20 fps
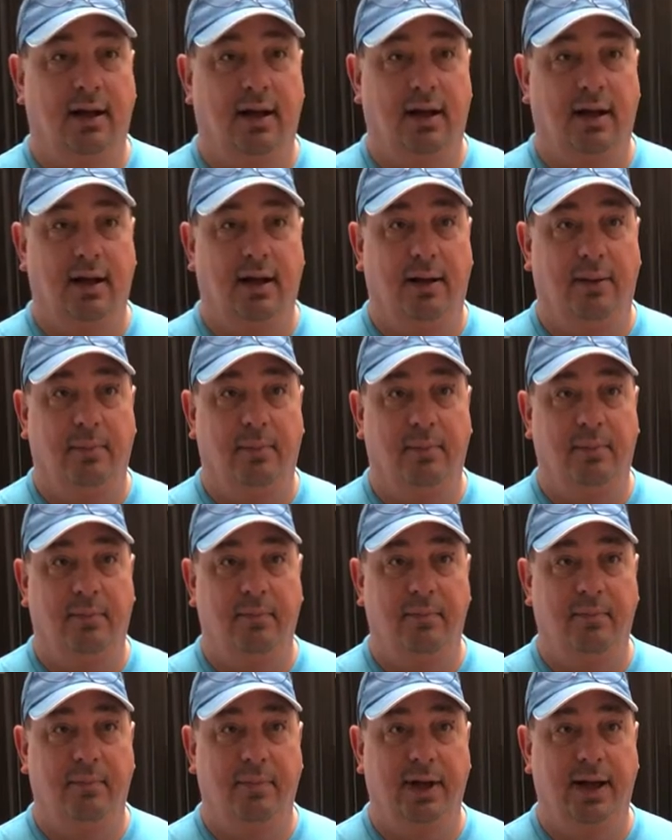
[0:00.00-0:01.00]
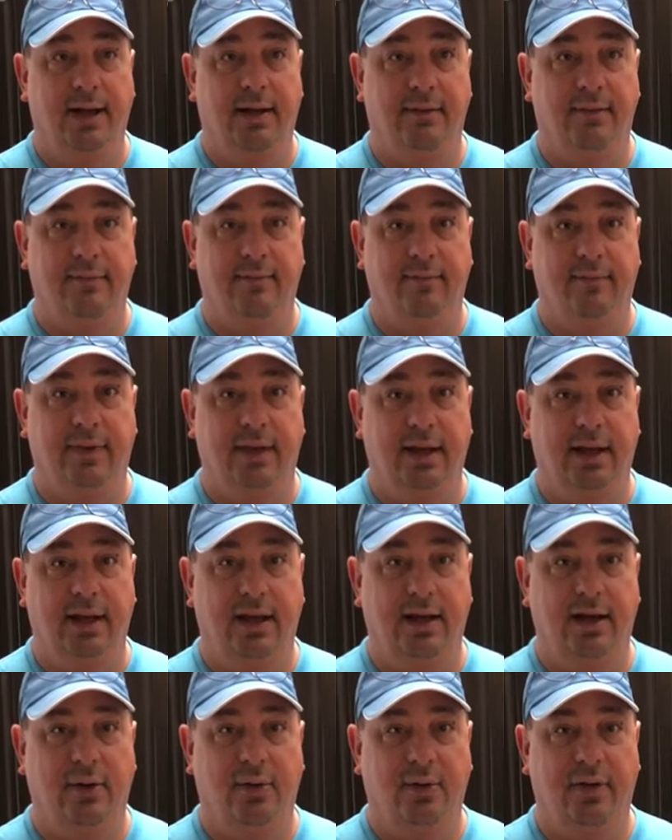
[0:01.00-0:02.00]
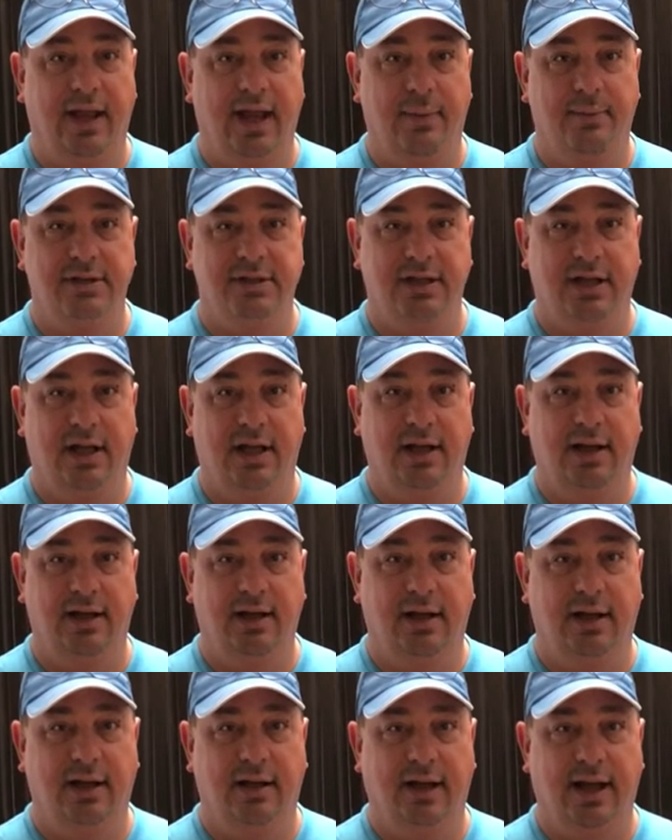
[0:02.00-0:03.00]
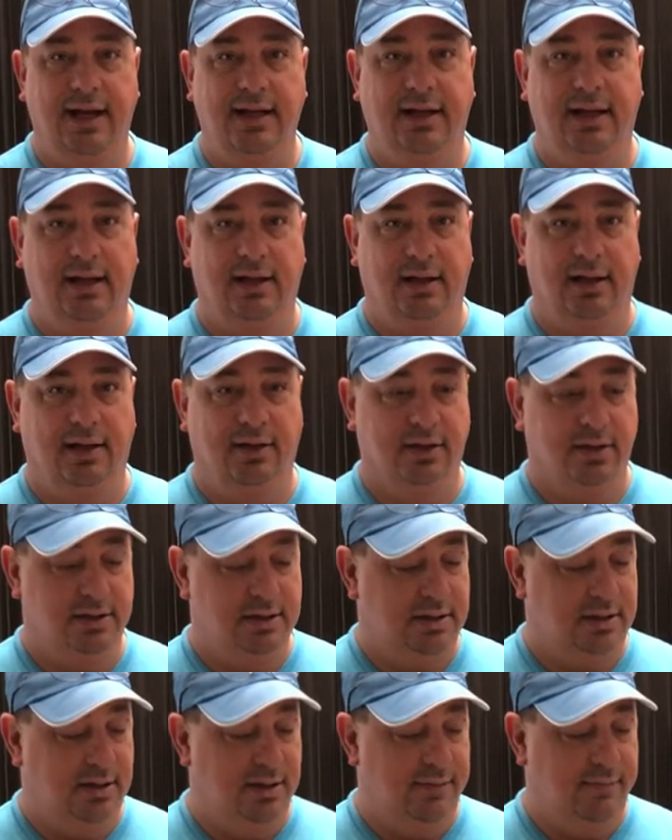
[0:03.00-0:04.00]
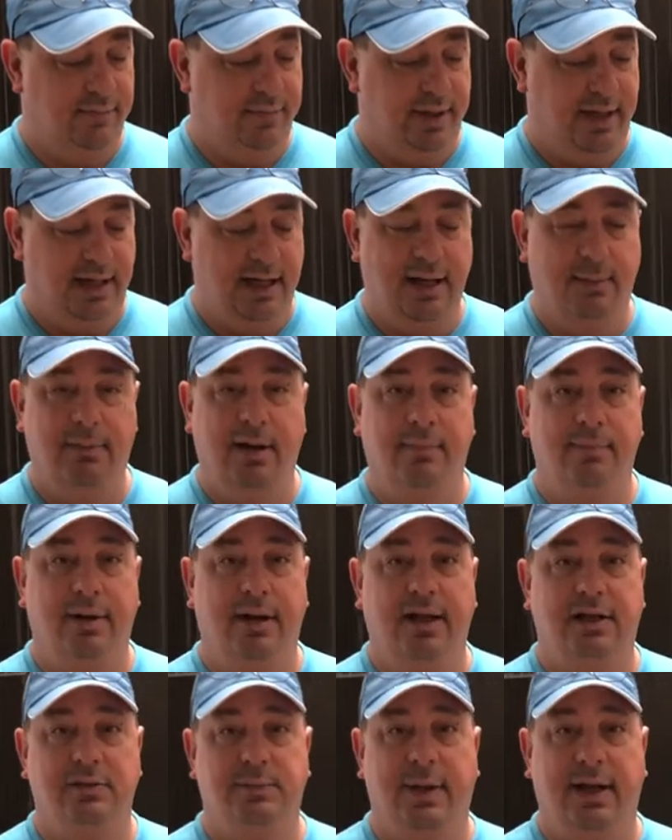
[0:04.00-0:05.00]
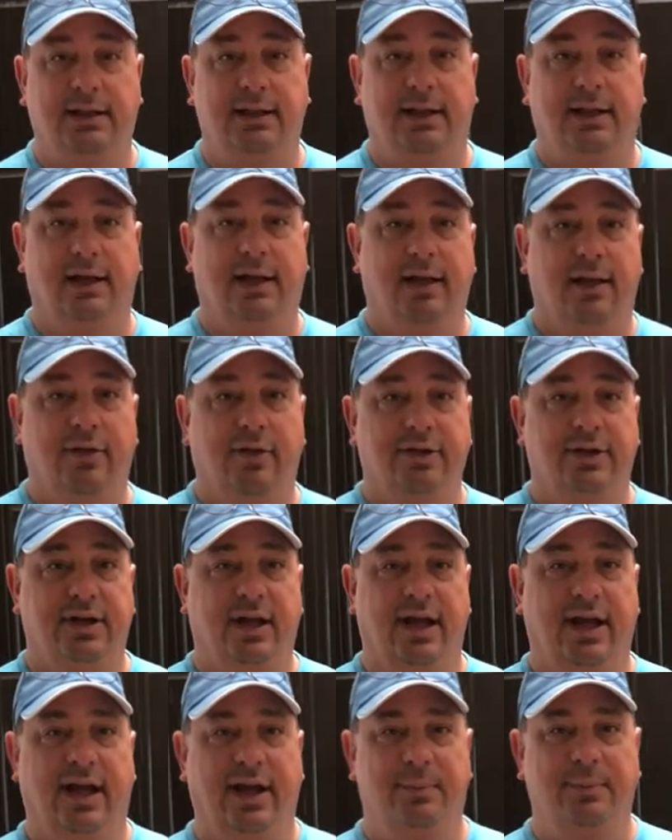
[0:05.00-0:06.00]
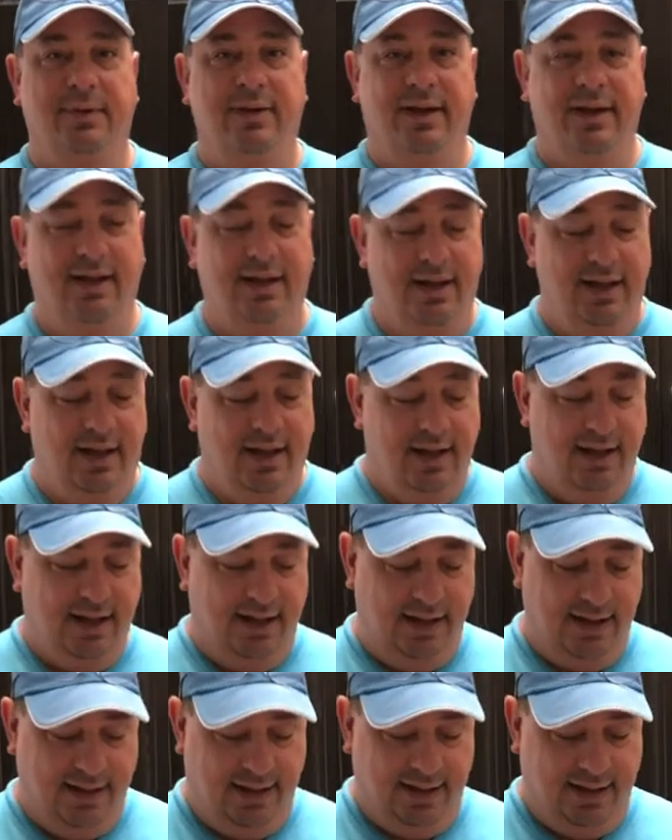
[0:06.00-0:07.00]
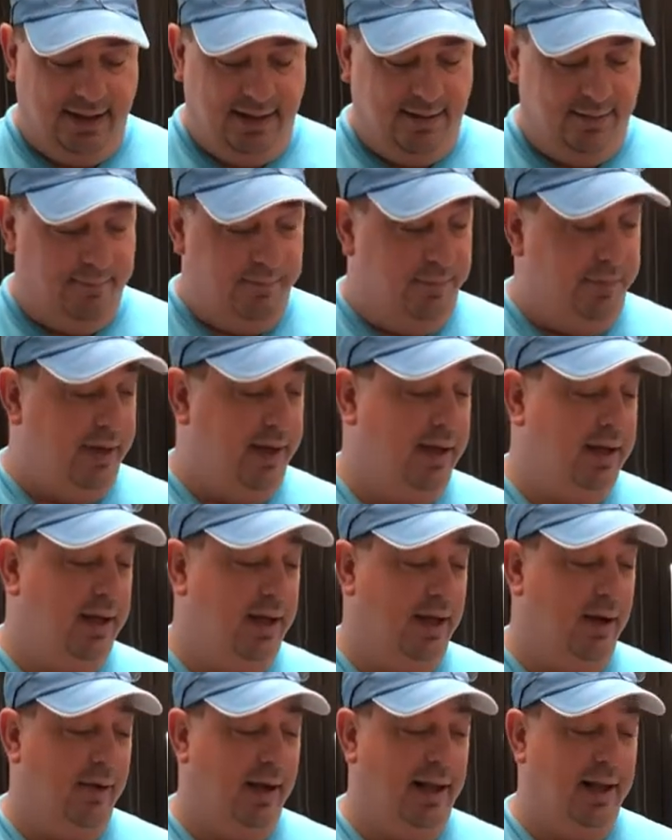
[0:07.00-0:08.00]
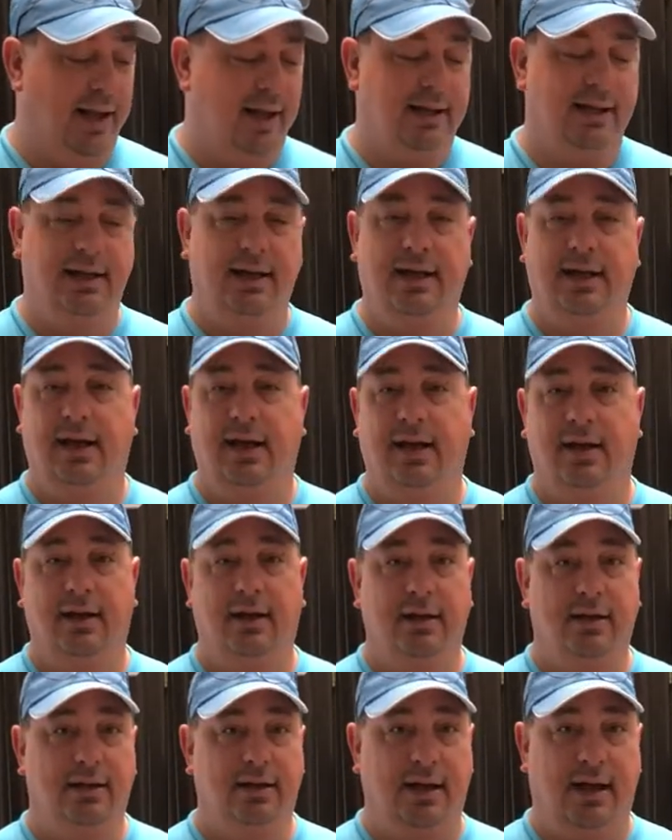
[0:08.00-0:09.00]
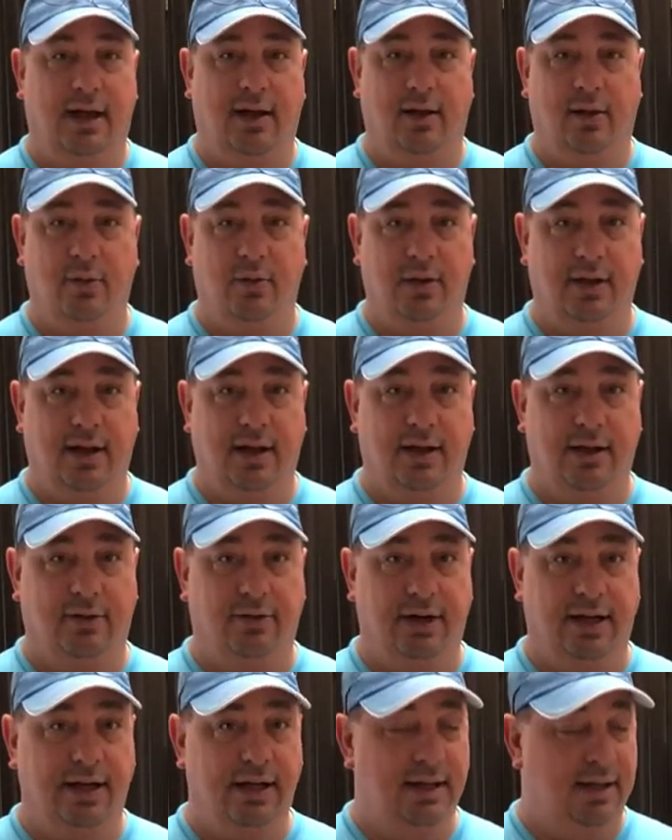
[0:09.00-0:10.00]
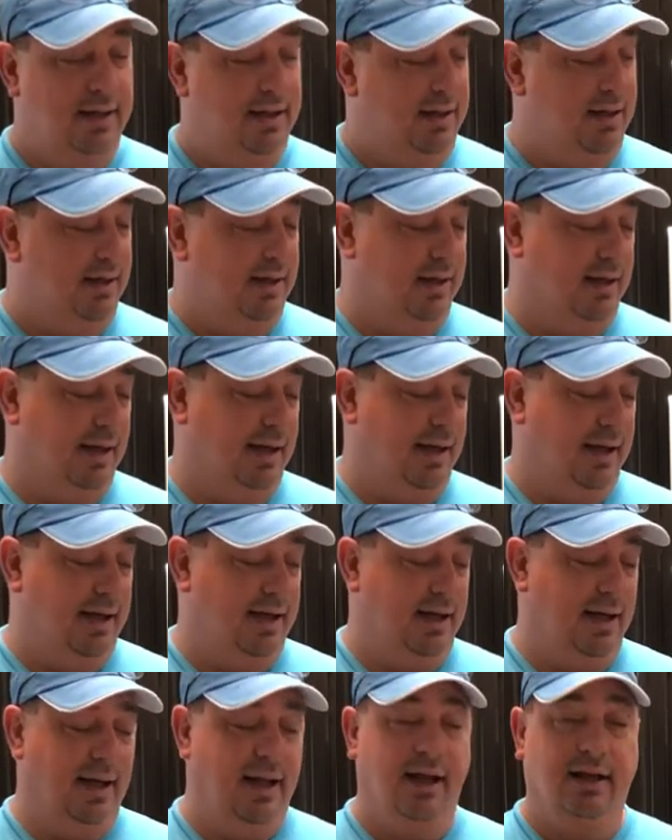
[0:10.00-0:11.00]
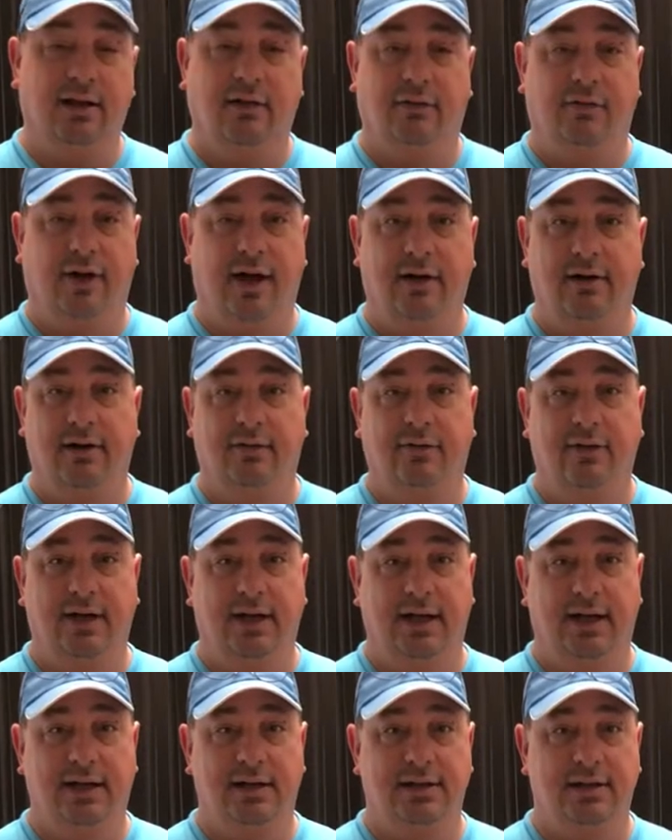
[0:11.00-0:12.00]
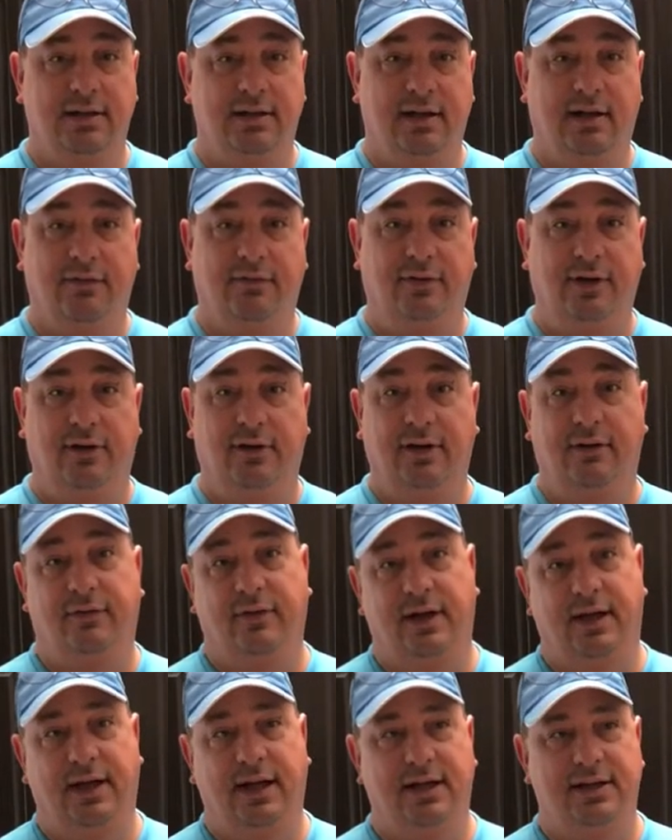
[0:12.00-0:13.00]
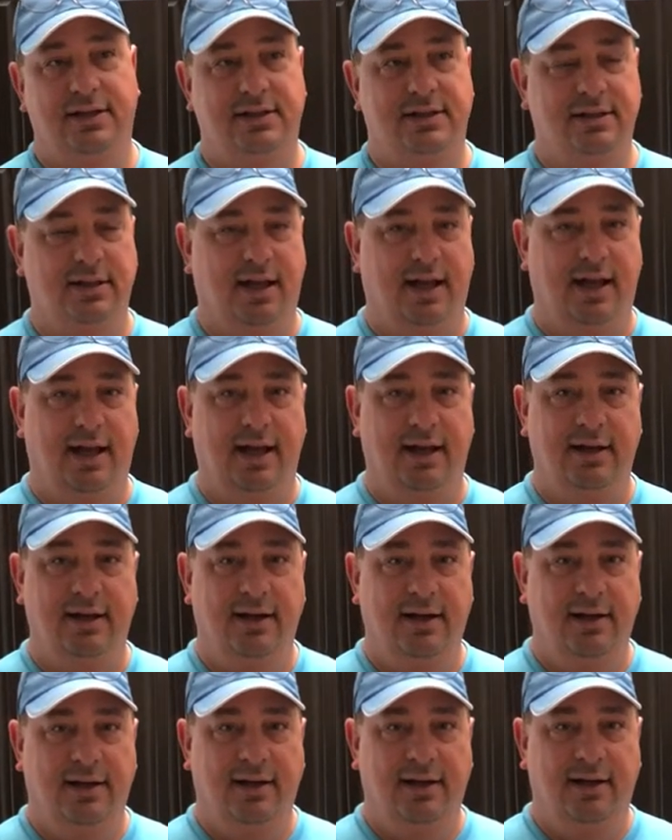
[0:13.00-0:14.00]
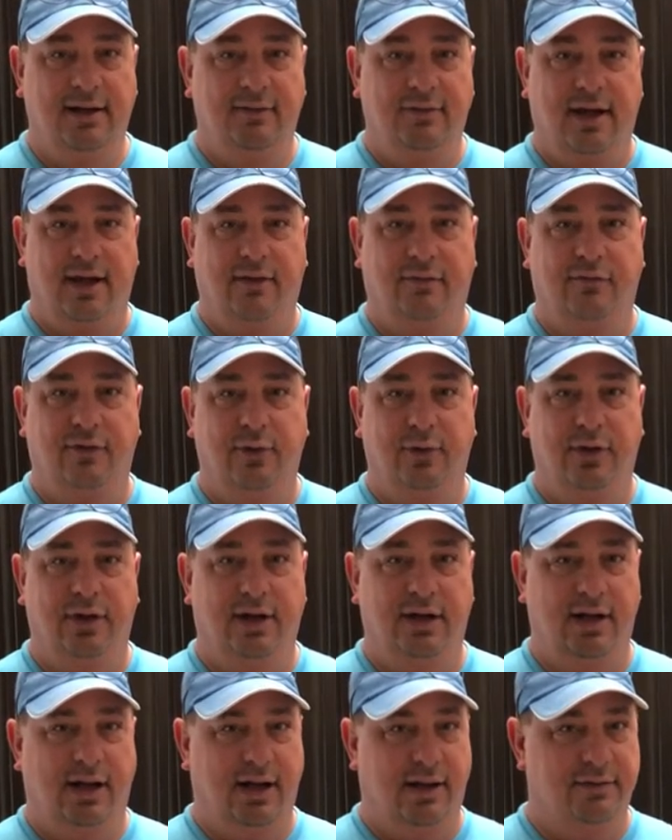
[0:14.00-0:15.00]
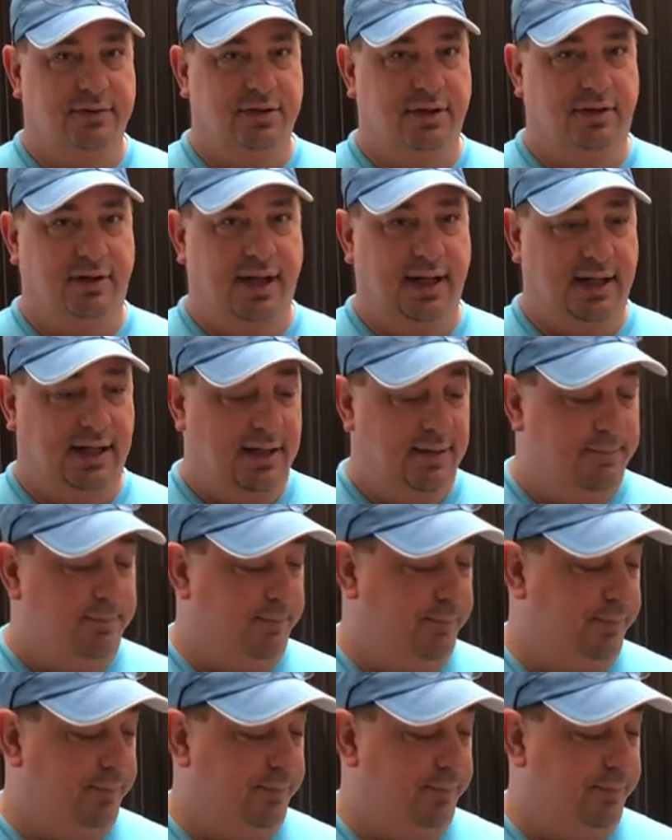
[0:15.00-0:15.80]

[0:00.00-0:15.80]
um, but you know, with Amazon uh, Lightning deals, they come up unexpectedly all the time, and um, you know, I like the uh, Tuo cutlery line, and I like the Fiery Phoenix, Fury Phoenix line. Got a few of their knives already,